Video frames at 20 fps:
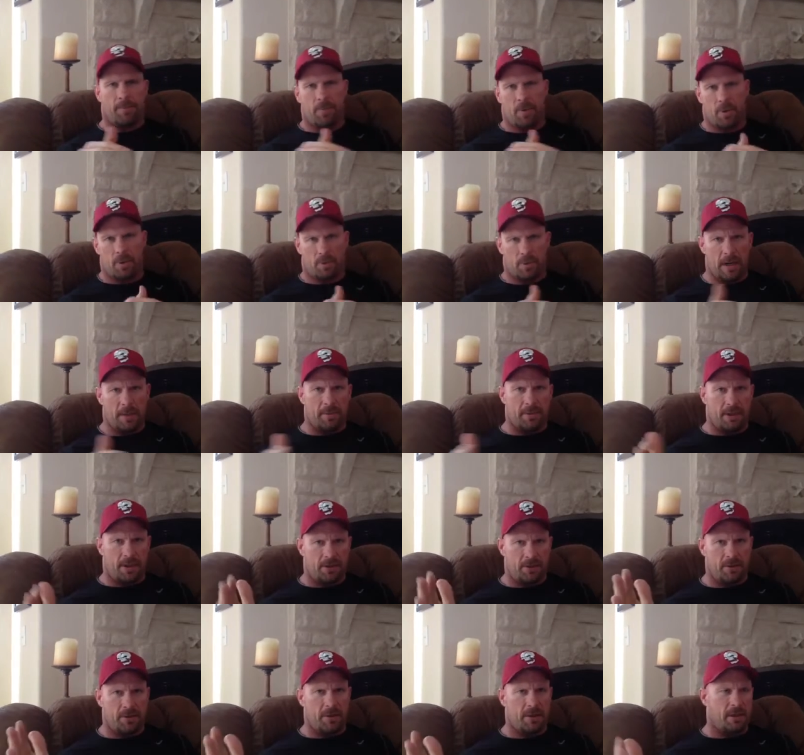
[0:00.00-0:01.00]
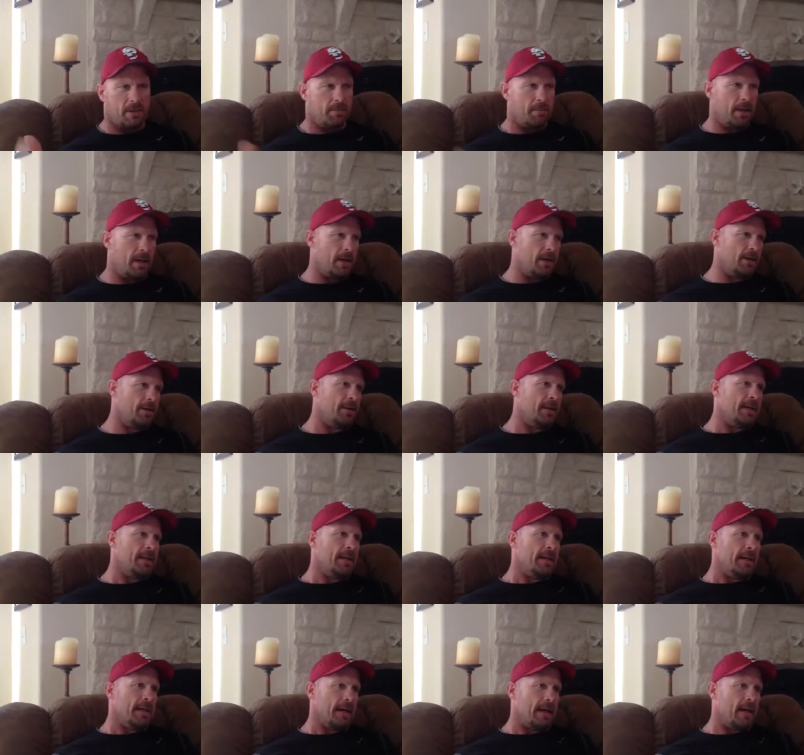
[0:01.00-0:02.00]
with repetition, you get better.
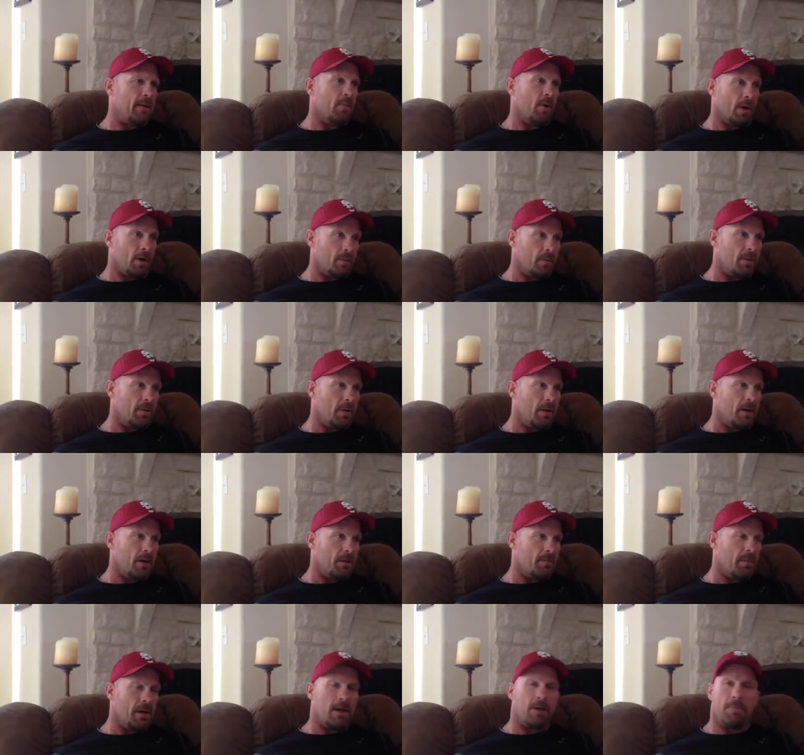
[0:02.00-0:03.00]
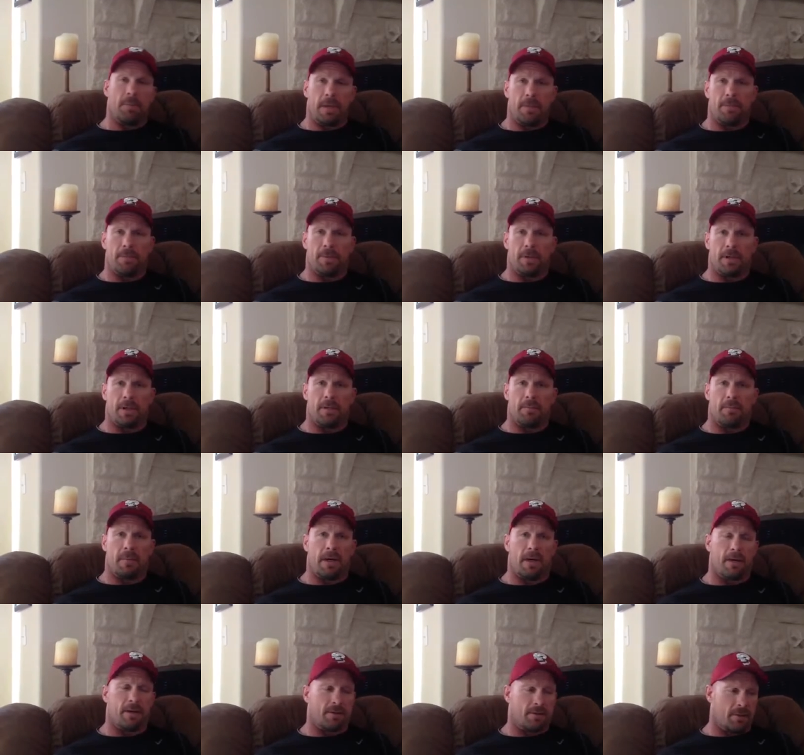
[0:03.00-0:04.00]
And working with uh, better people, you get
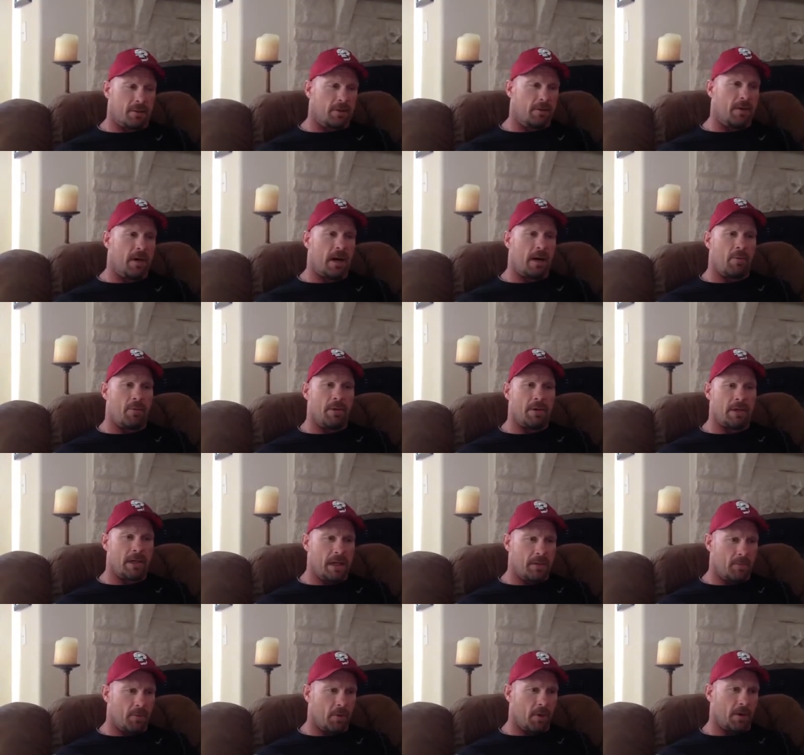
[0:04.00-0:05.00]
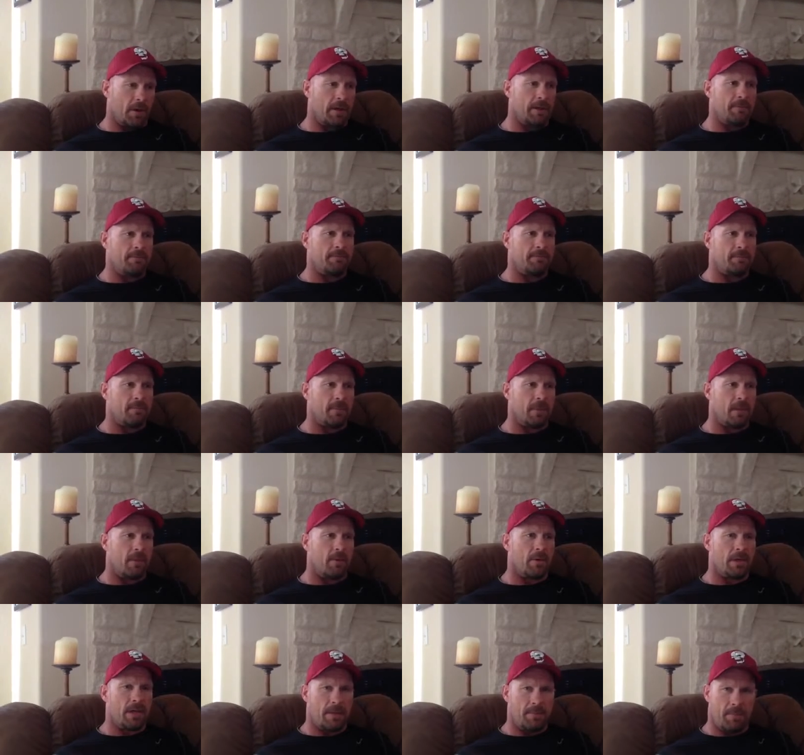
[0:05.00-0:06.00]
better. So I want to keep working. I
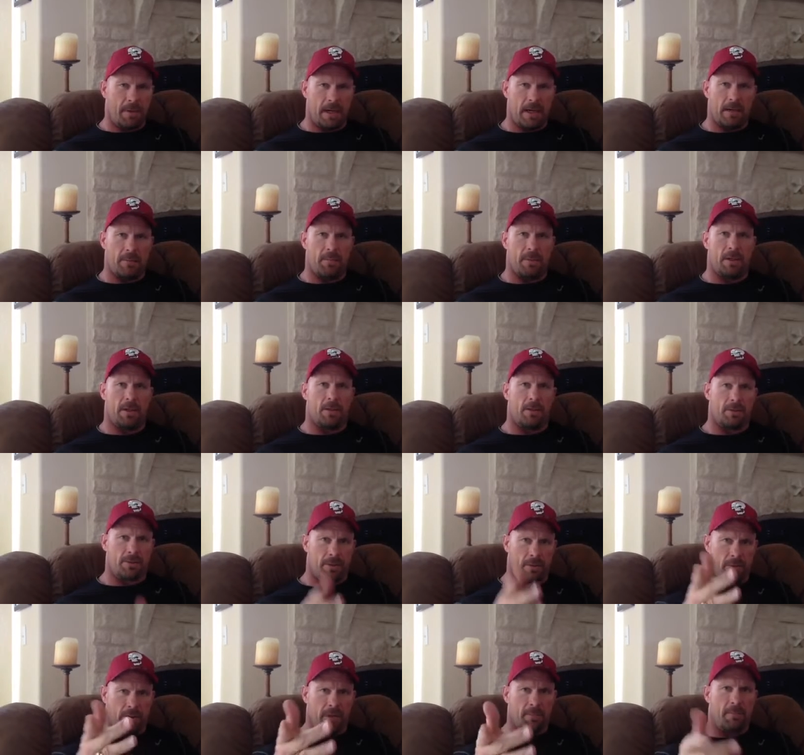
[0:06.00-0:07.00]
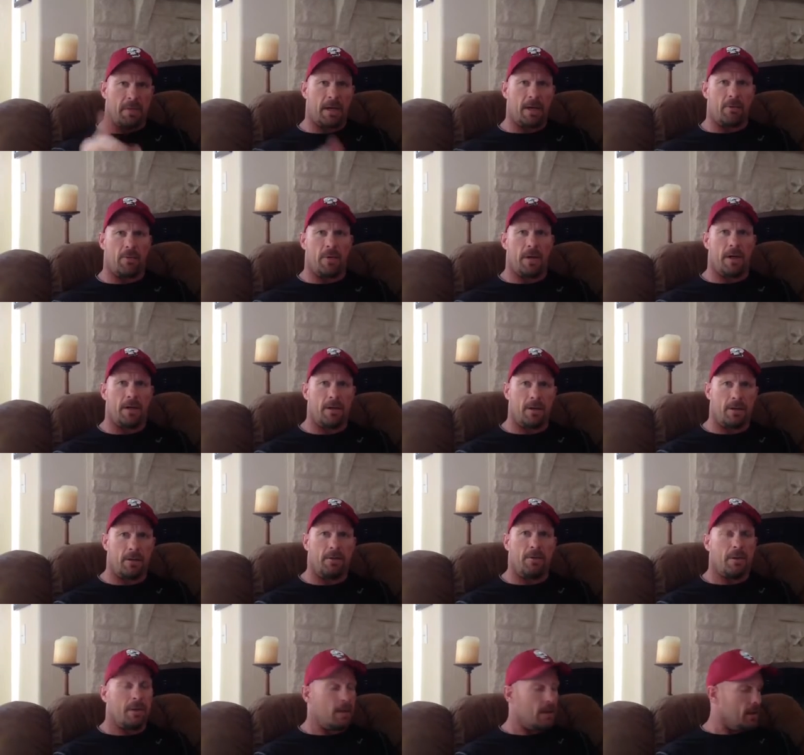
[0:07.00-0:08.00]
want to keep paying the bills. I'm gonna get better at what I do,
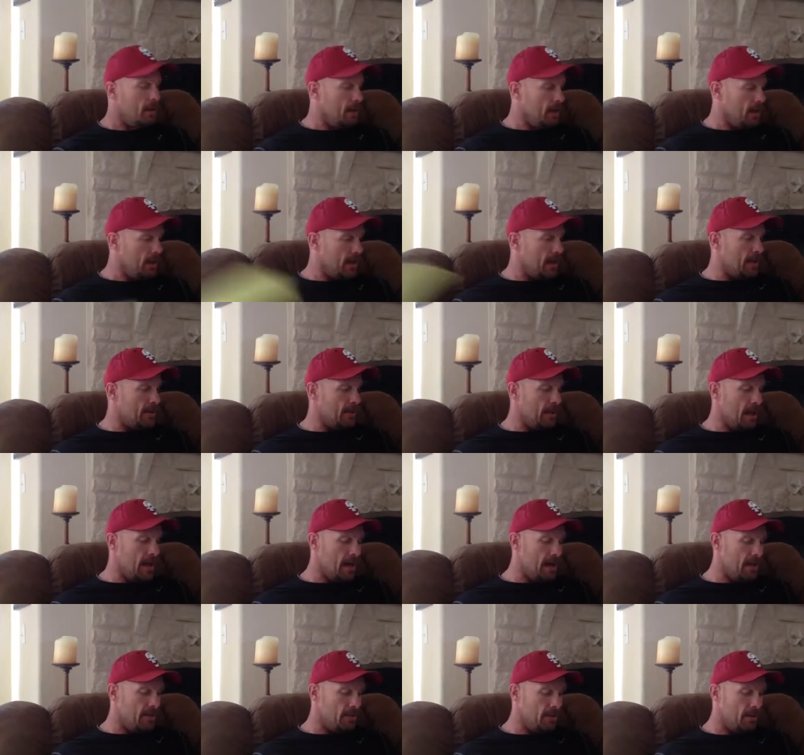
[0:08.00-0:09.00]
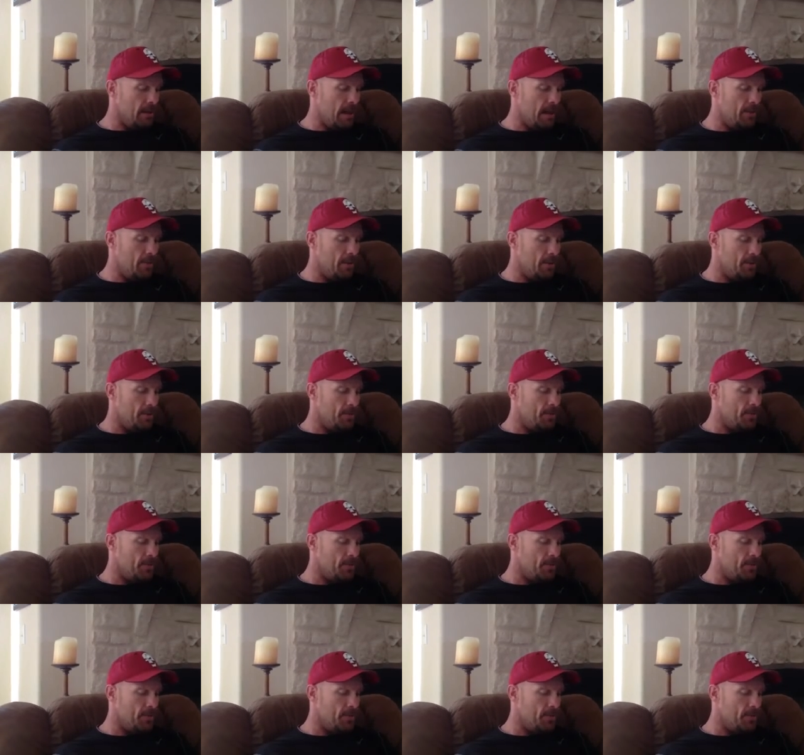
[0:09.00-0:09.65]
and that's how it ends with that one.